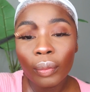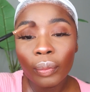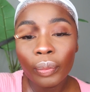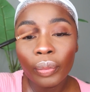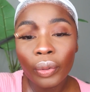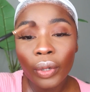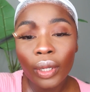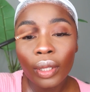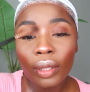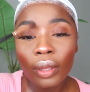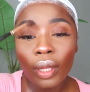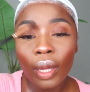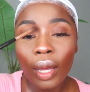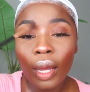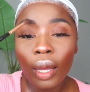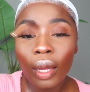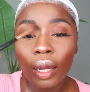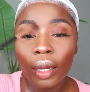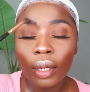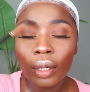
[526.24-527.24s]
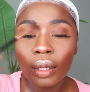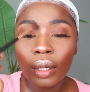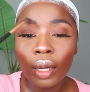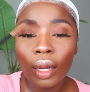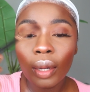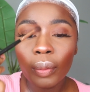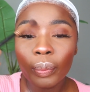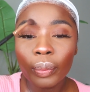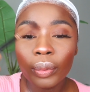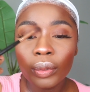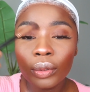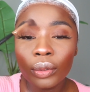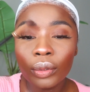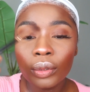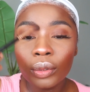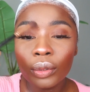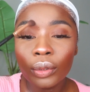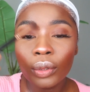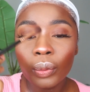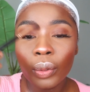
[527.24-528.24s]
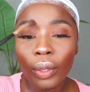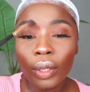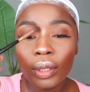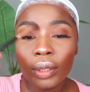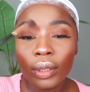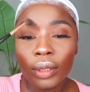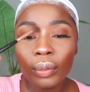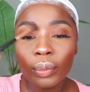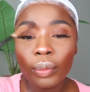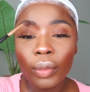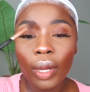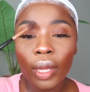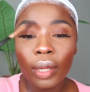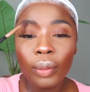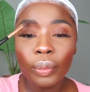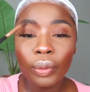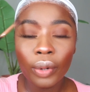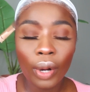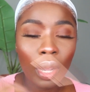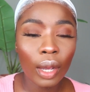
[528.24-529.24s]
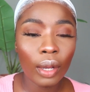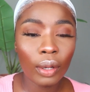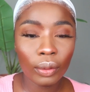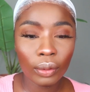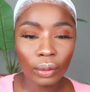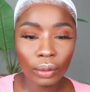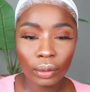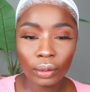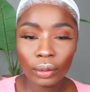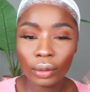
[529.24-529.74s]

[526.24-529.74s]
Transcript: bring that up towards my brow.